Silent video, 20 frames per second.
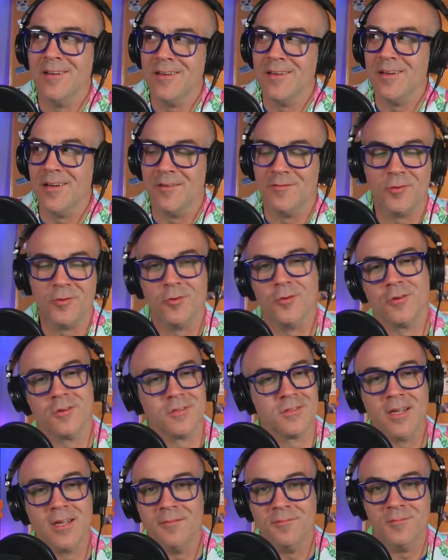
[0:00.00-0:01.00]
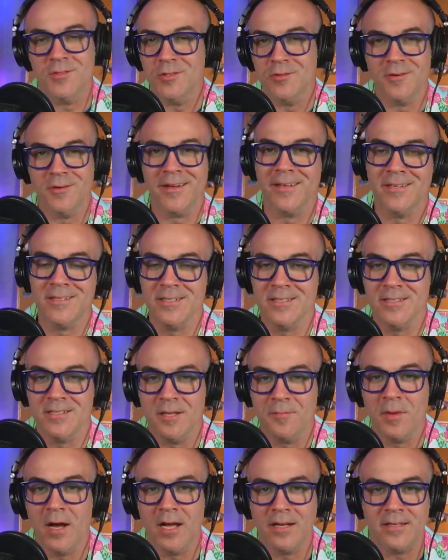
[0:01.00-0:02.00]
Of course, I'm doing a
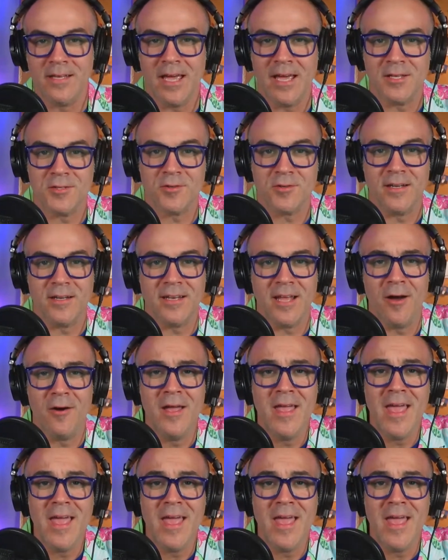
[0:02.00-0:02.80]
Disney podcast right now,